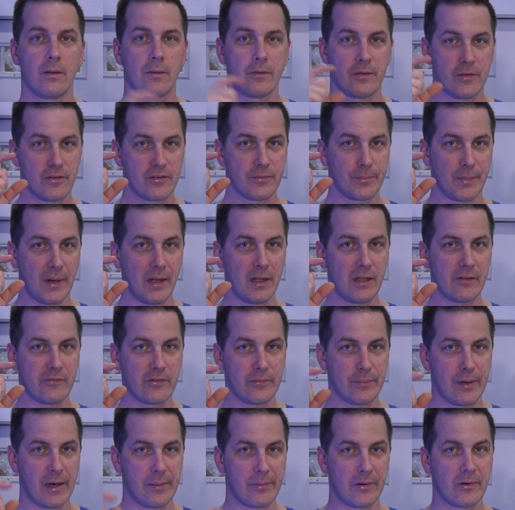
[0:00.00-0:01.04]
Too small of a
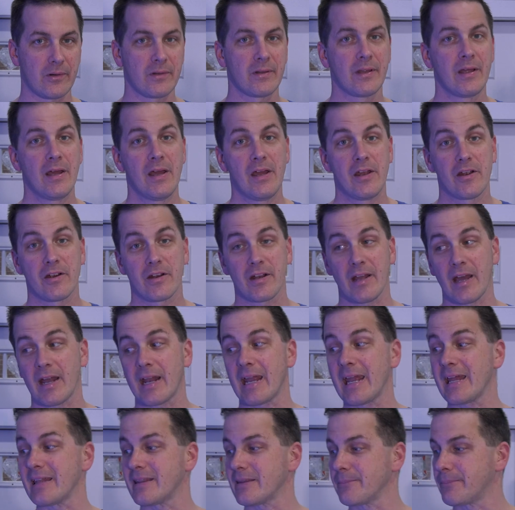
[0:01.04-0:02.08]
bubble, you're not going to
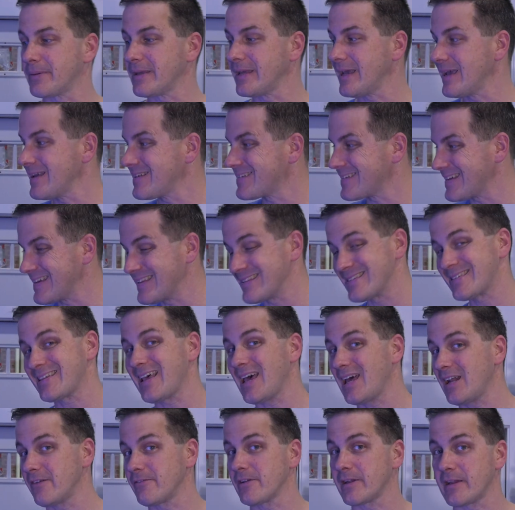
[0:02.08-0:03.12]
get the pH
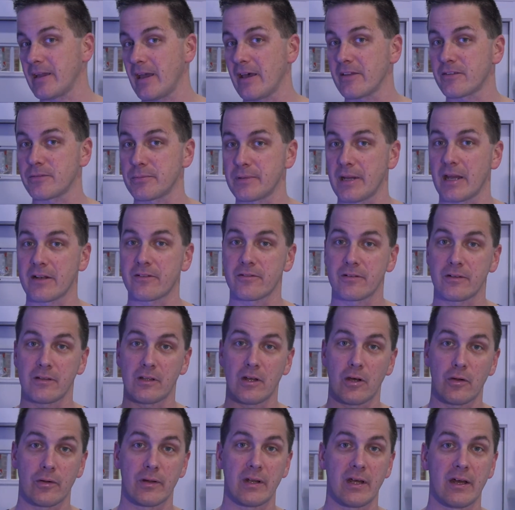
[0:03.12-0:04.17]
inside of your calcium reactor
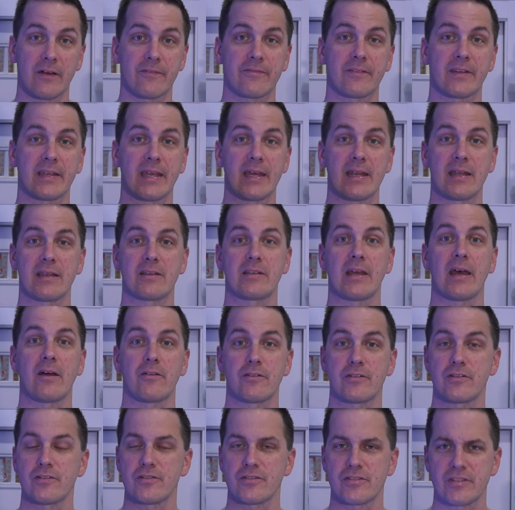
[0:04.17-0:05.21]
low enough to get it down
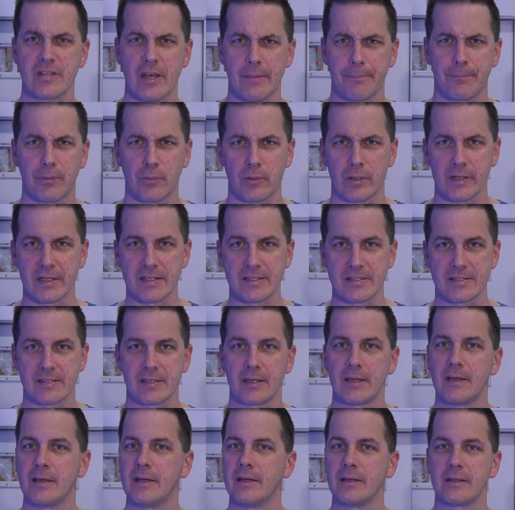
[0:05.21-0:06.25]
to your set points.
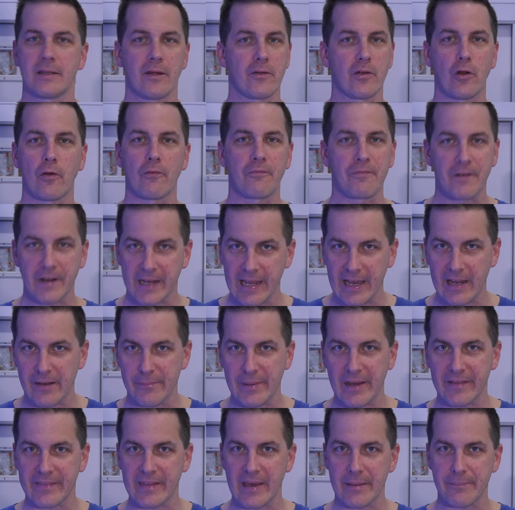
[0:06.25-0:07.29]
Now don't freak out
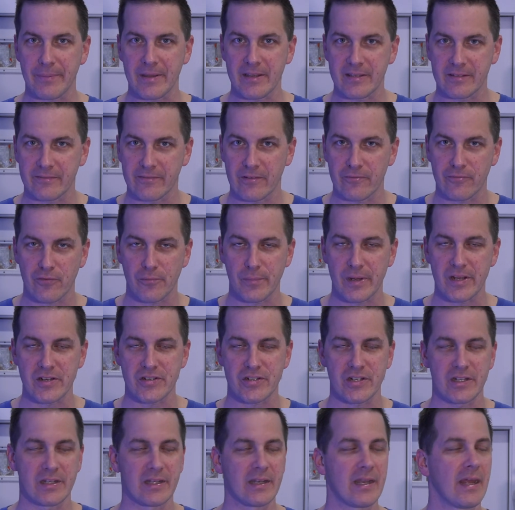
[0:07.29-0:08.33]
about that piece of
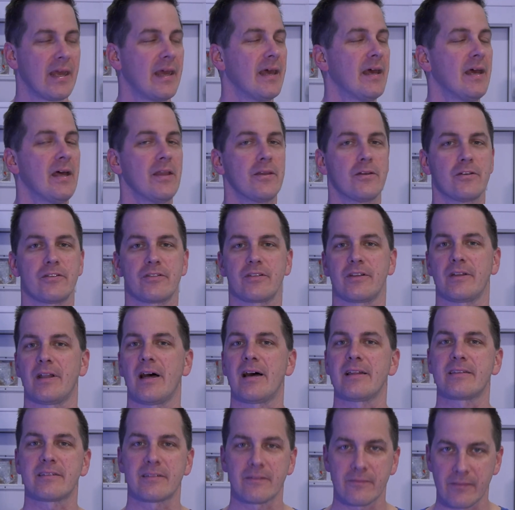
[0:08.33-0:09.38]
information. There's
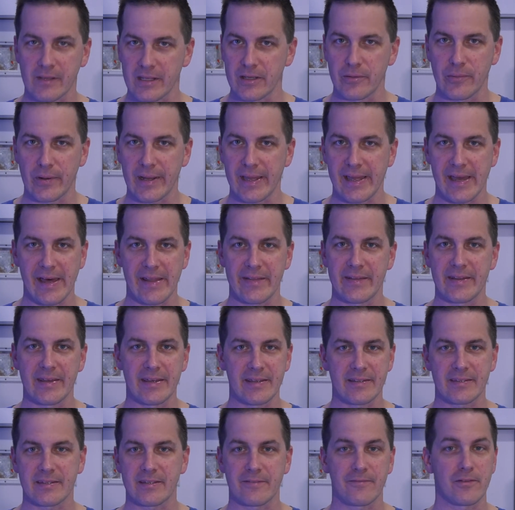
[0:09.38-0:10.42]
lots of leeway on
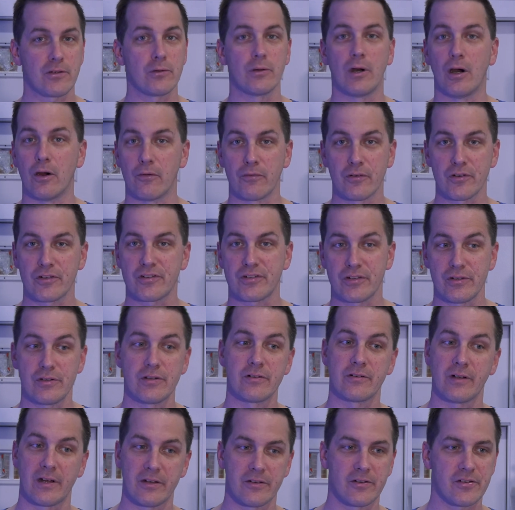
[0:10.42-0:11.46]
this. If you overshoot
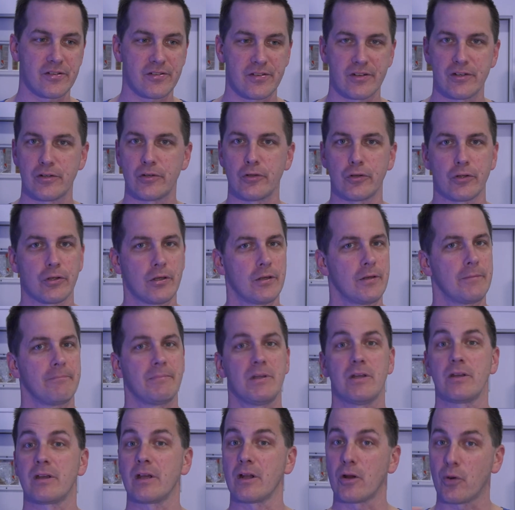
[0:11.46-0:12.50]
or undershoot,
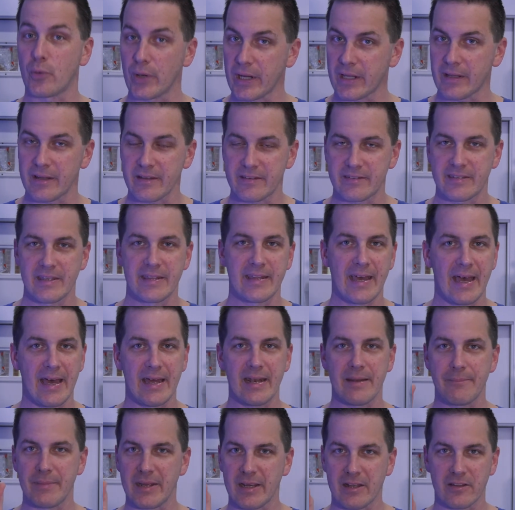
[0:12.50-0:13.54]
you can quickly see that
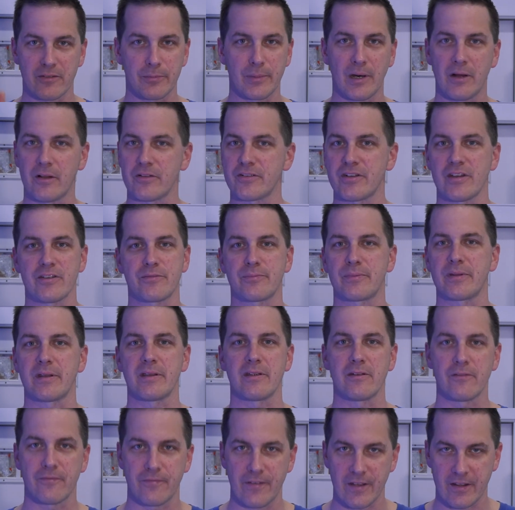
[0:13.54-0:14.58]
and make a small adjustment and
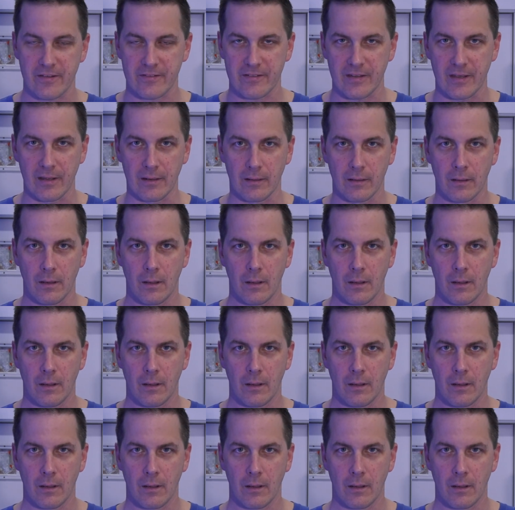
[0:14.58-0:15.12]
you fixed it.